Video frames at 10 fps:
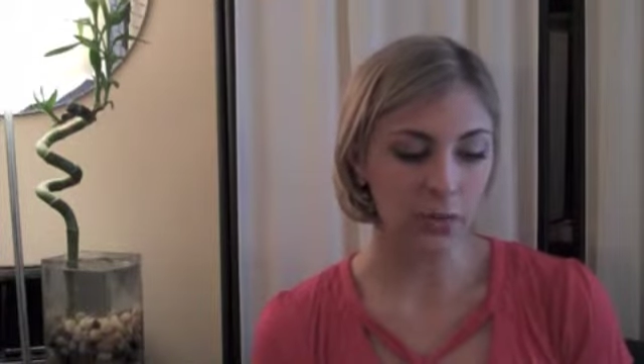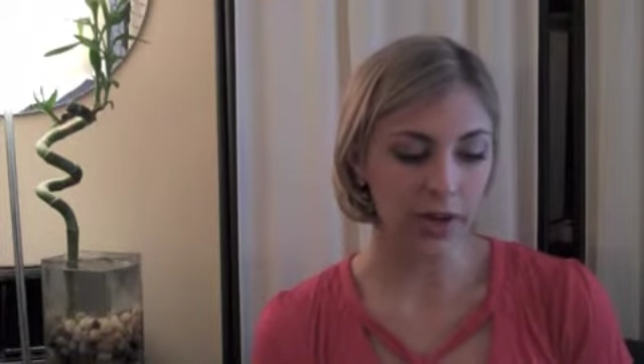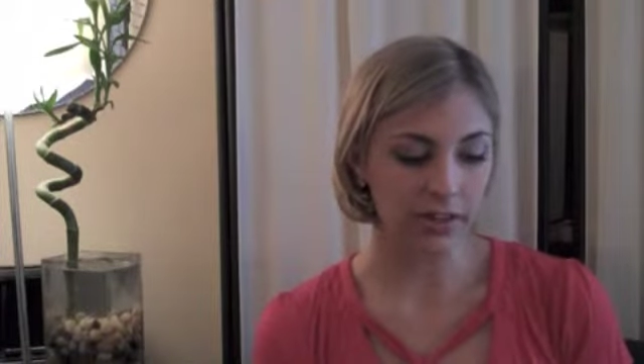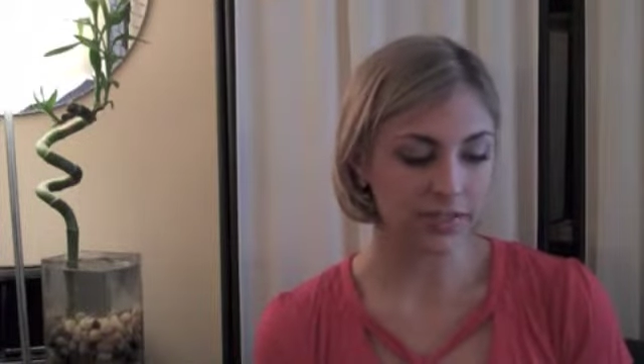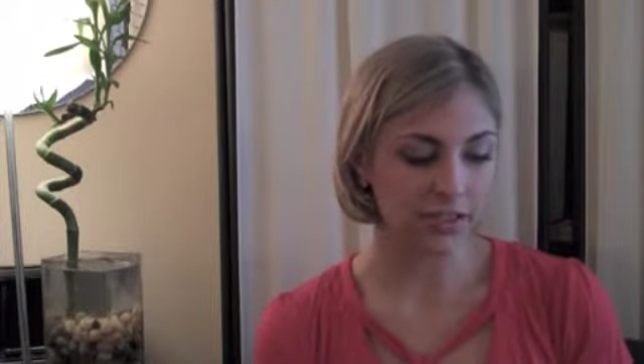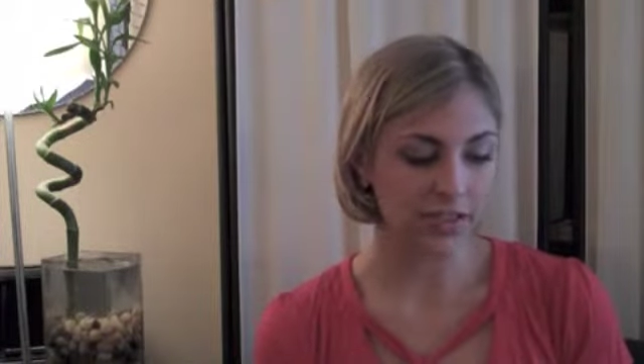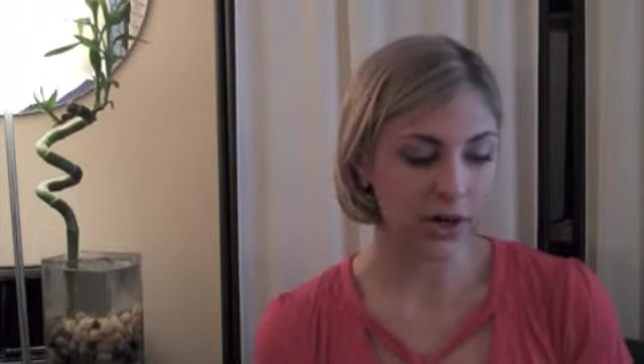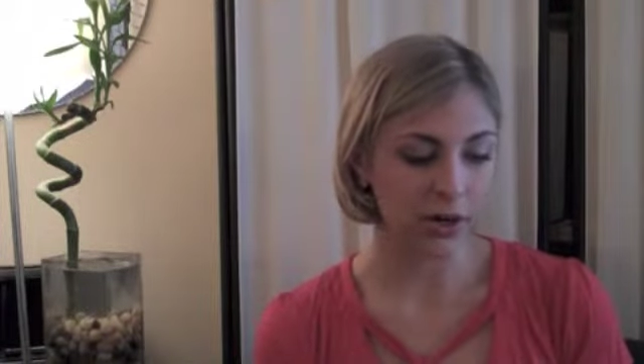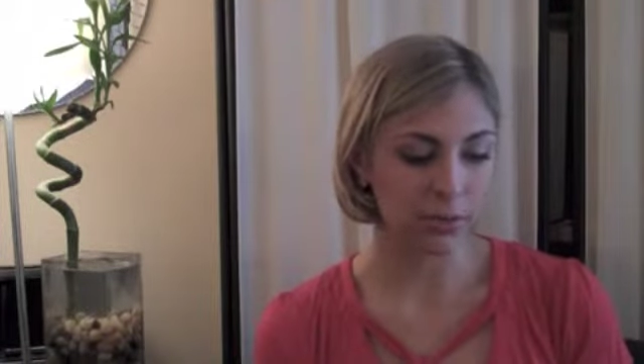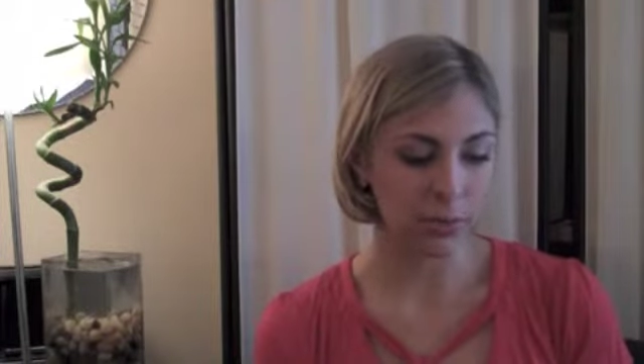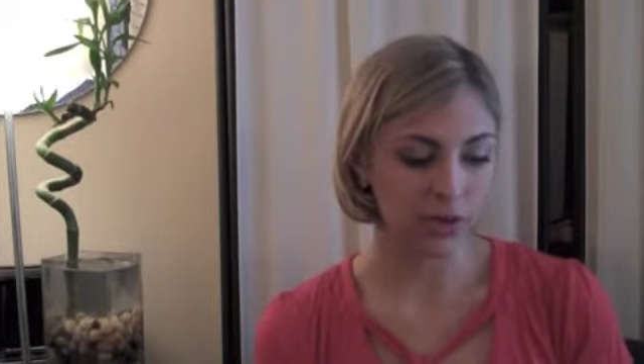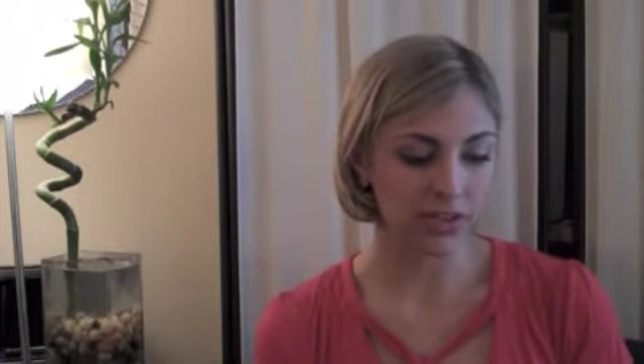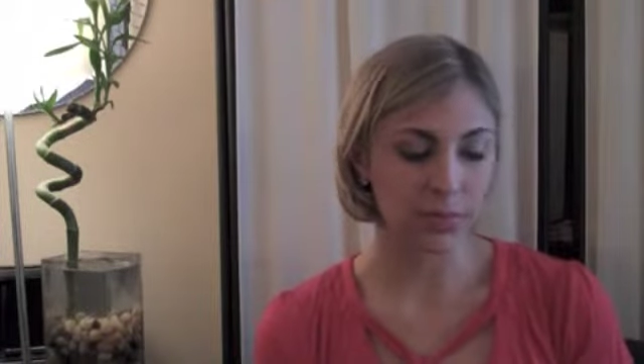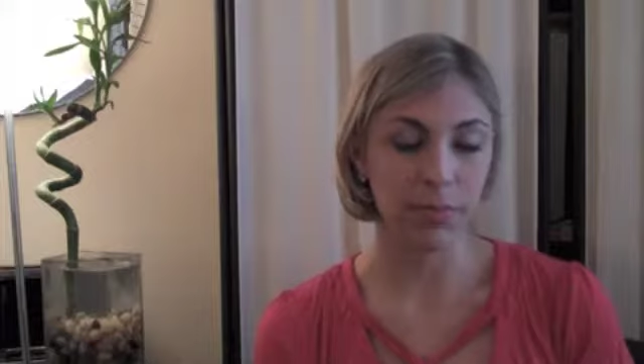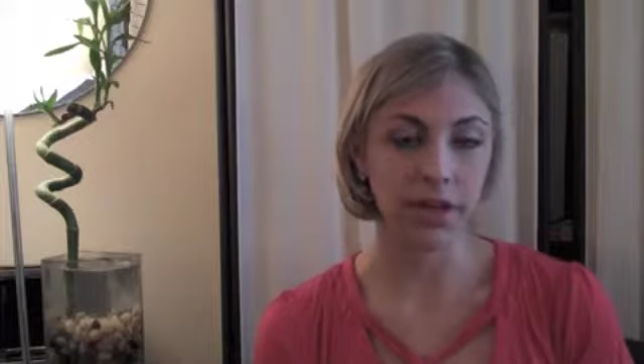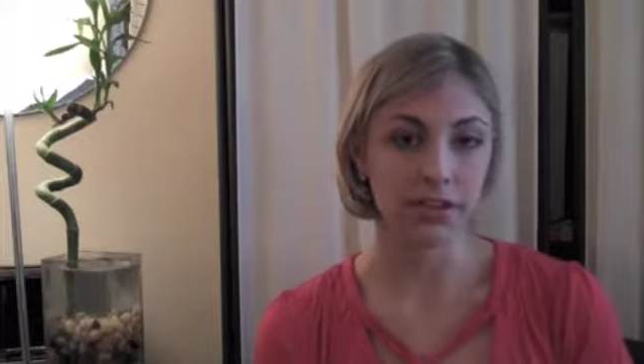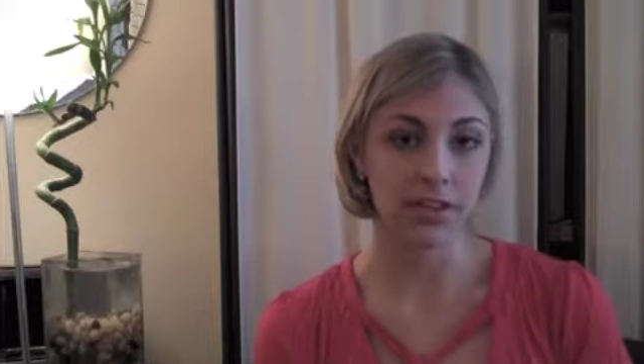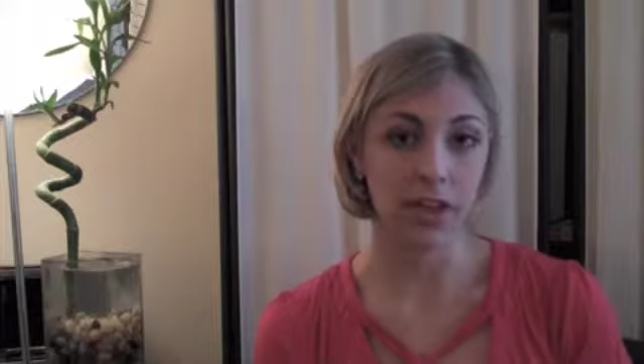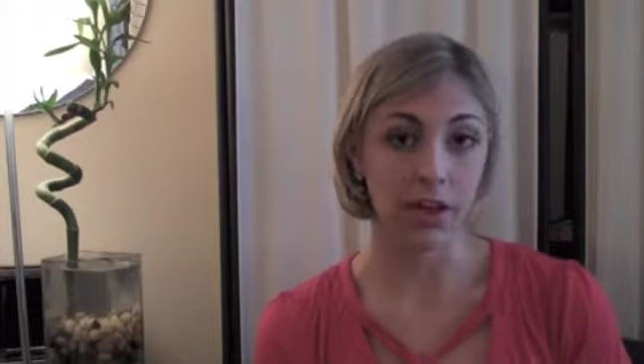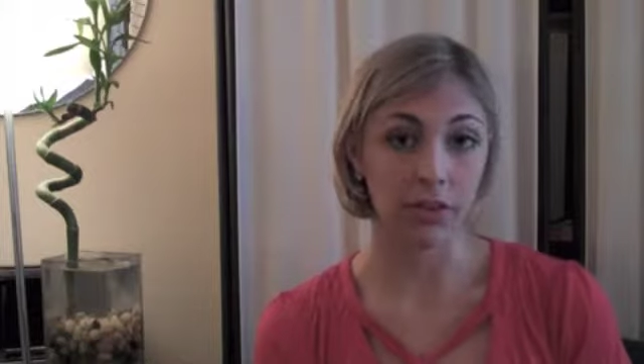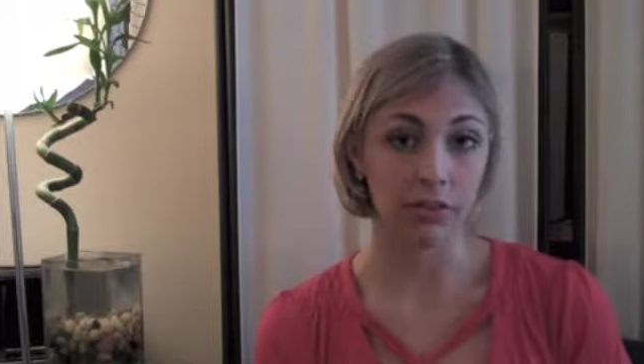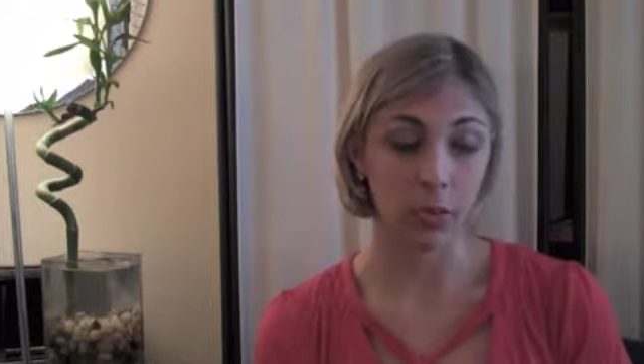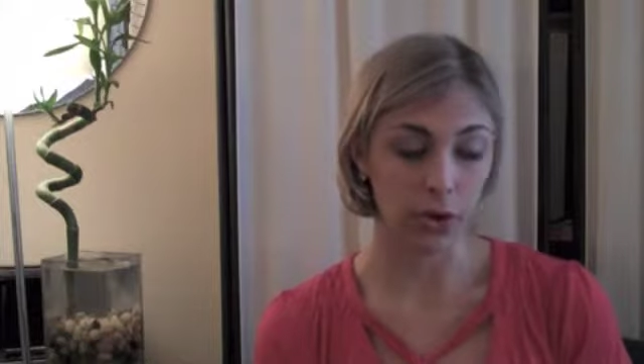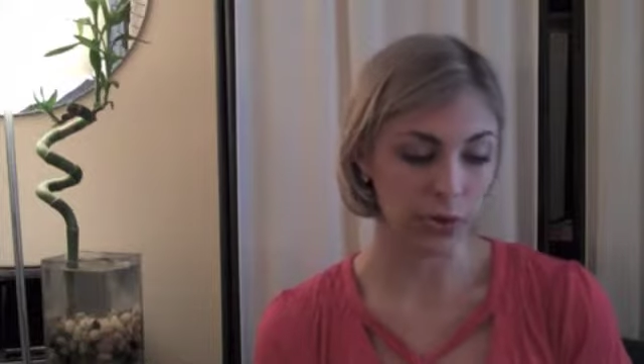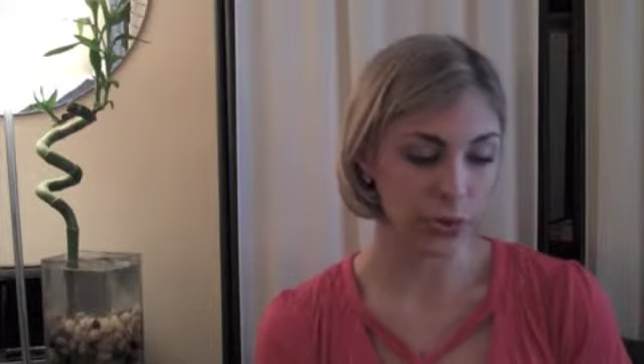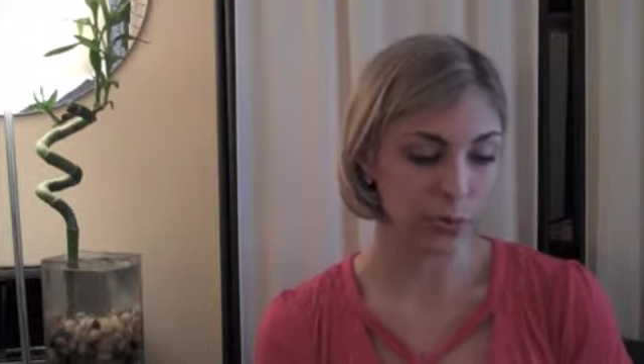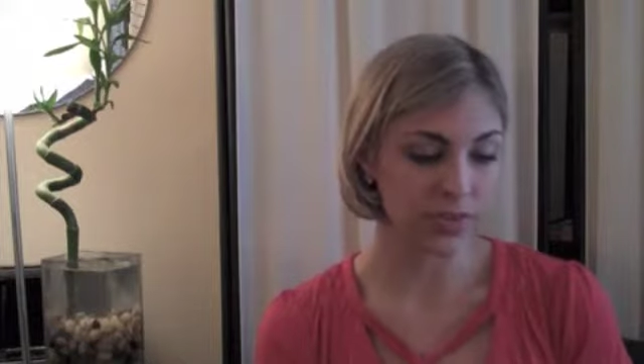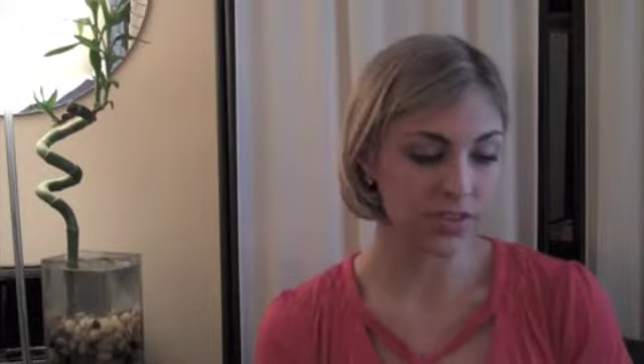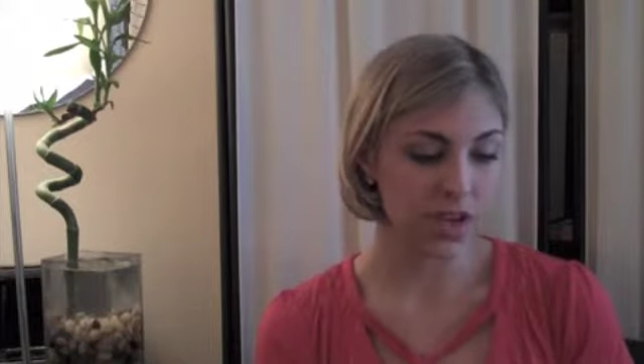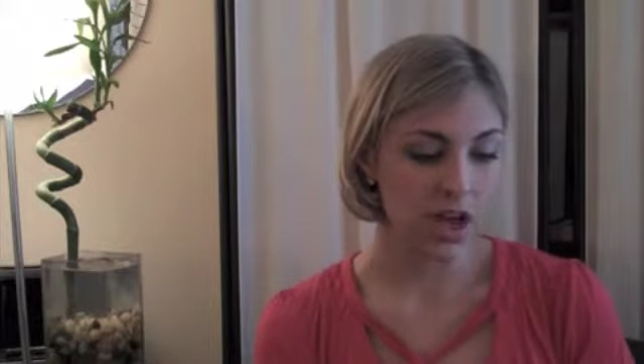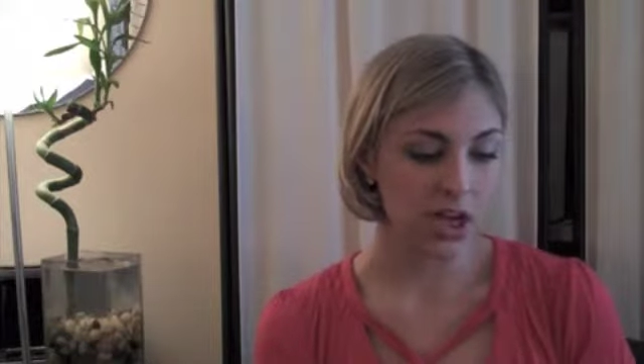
rate of cesarean births compared to the other four groups.